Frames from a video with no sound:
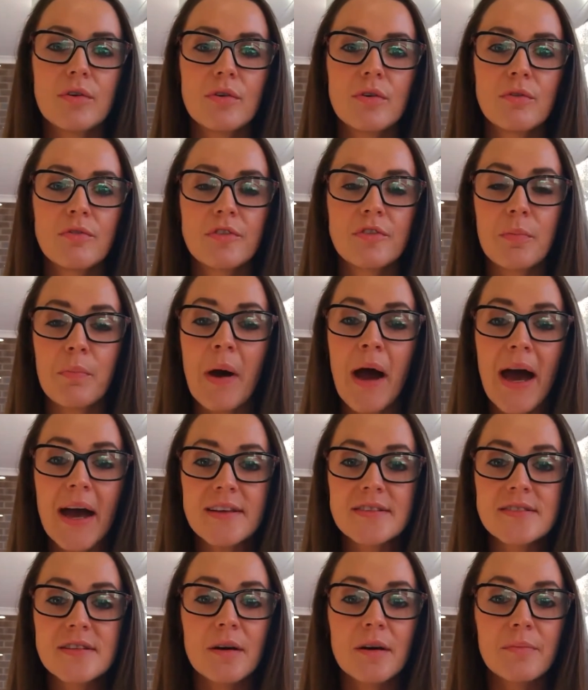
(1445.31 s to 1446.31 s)
over the
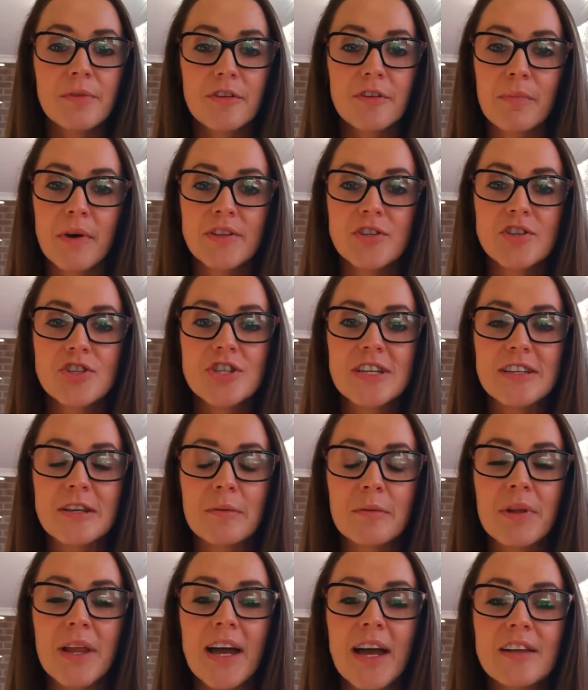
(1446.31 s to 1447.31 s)
past couple of months, she'd
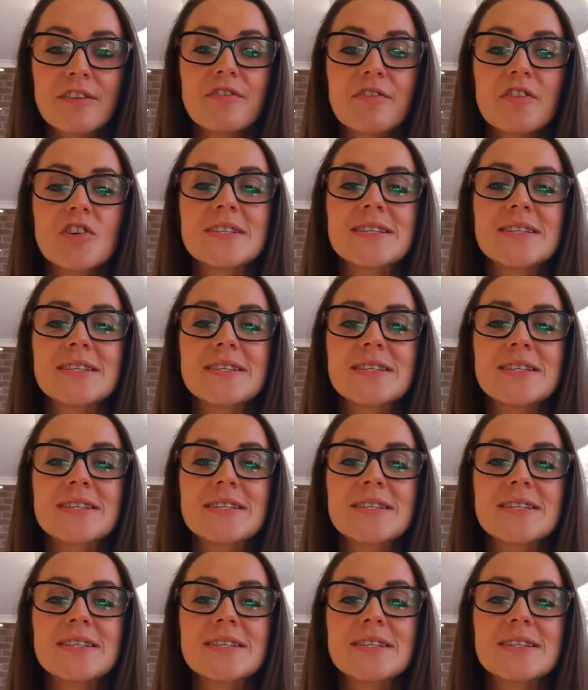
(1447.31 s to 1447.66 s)
applied for